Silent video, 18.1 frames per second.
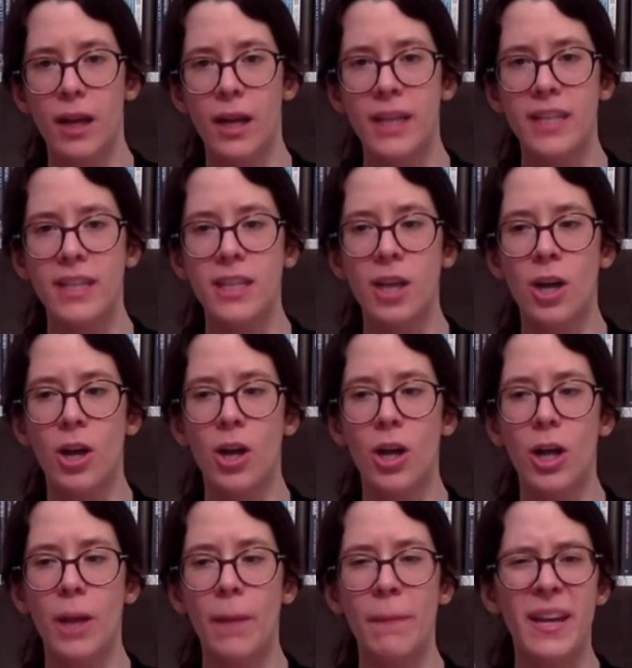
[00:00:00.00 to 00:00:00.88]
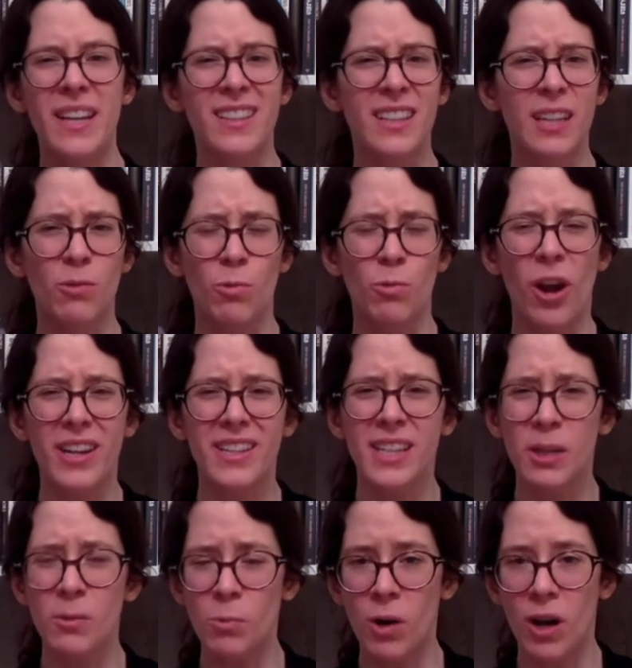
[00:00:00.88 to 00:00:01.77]
It's not amazing
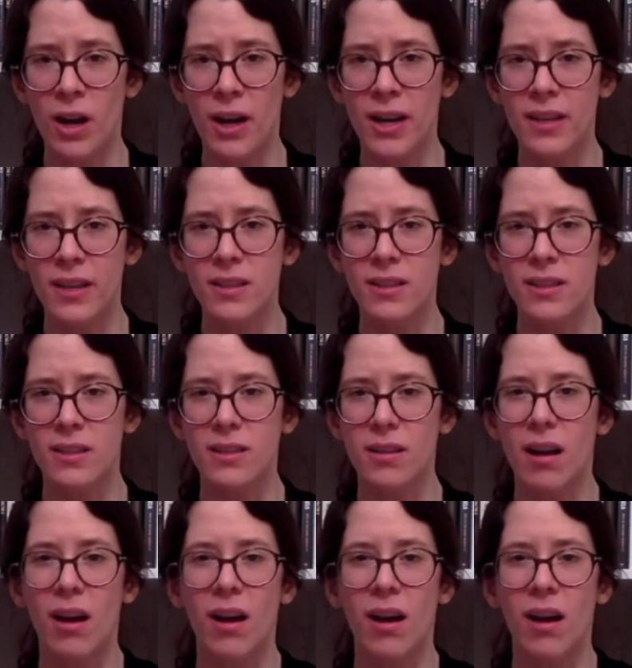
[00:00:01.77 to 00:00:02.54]
writing-wise.